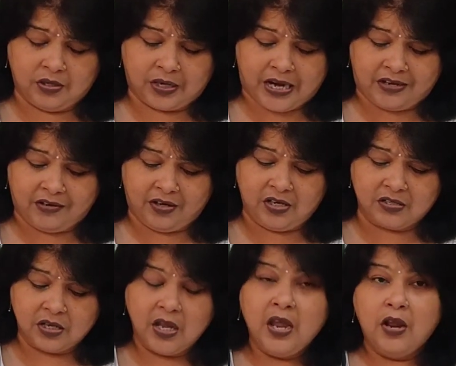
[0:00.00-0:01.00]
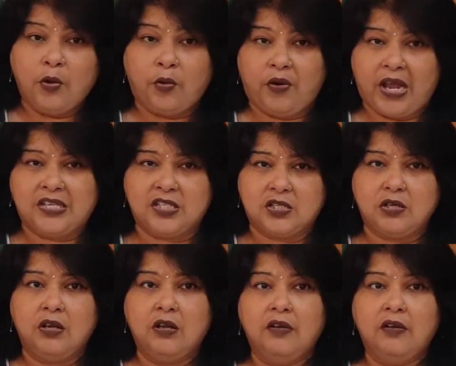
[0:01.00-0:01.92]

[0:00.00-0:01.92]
categories, rest